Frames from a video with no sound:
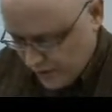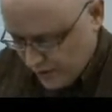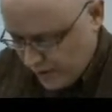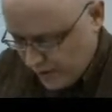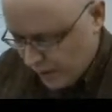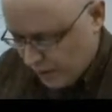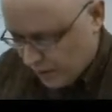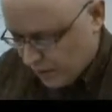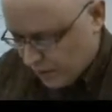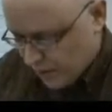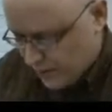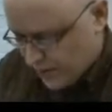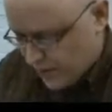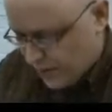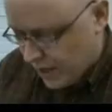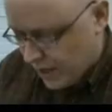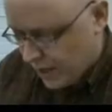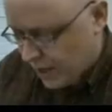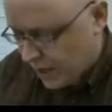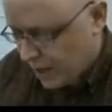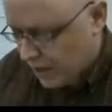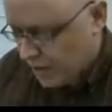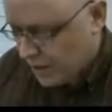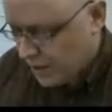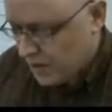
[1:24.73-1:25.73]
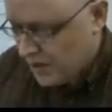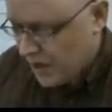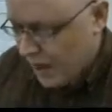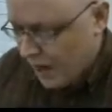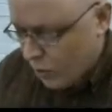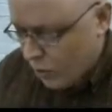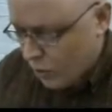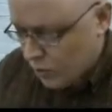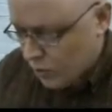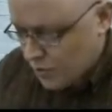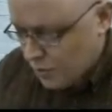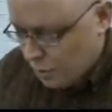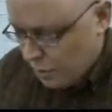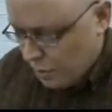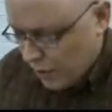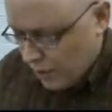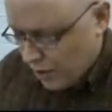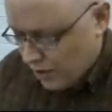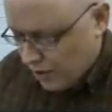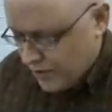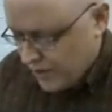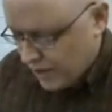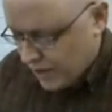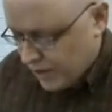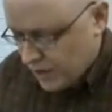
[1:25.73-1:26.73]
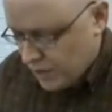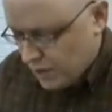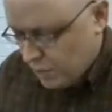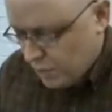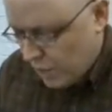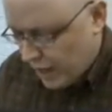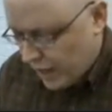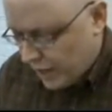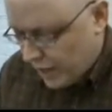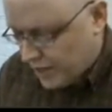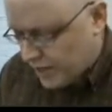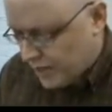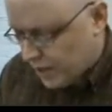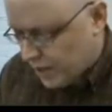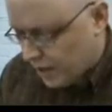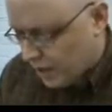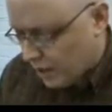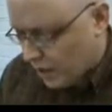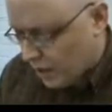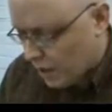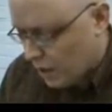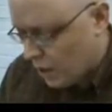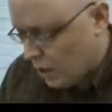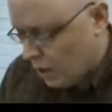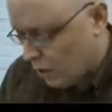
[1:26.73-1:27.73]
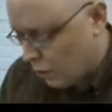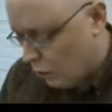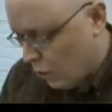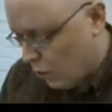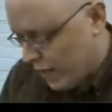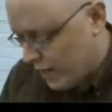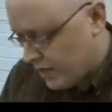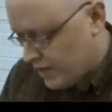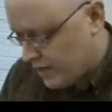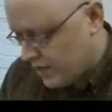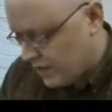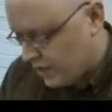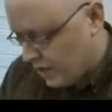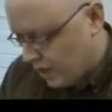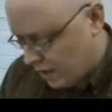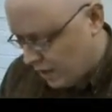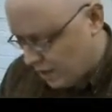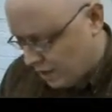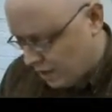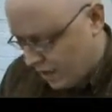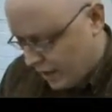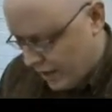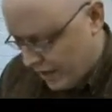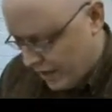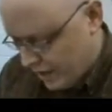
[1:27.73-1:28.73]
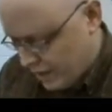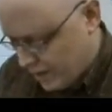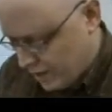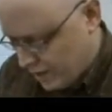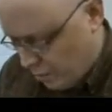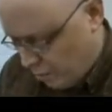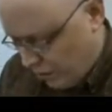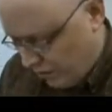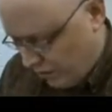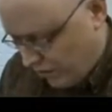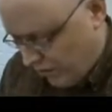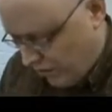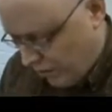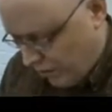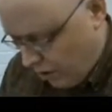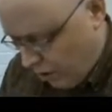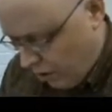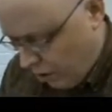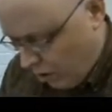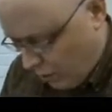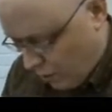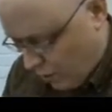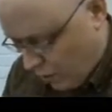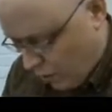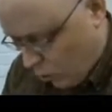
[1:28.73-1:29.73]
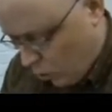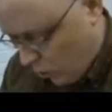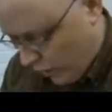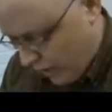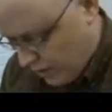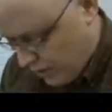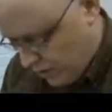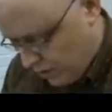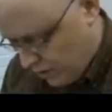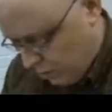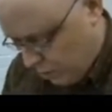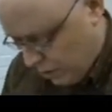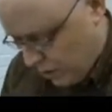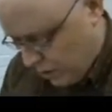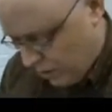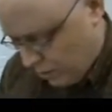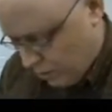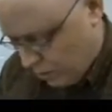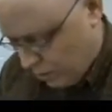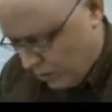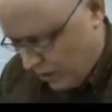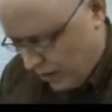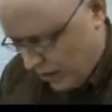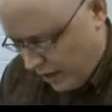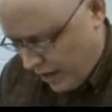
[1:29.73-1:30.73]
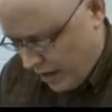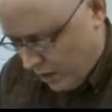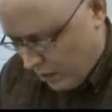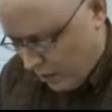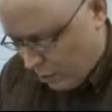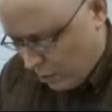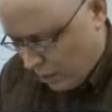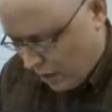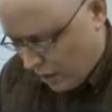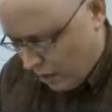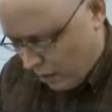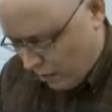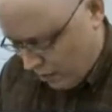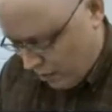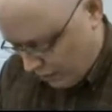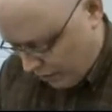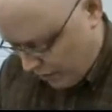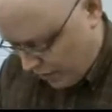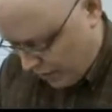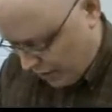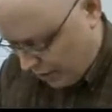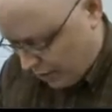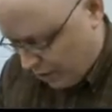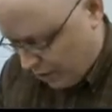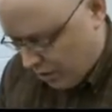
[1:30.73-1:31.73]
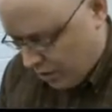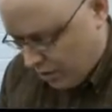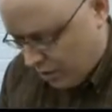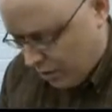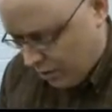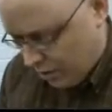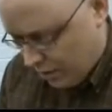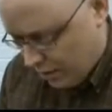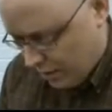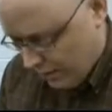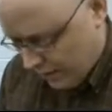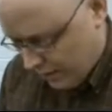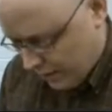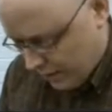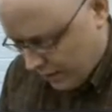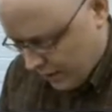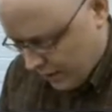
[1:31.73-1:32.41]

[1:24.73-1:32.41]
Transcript: to integrity, doubt because expected, right to deadlines, perform, why should people care about that girl?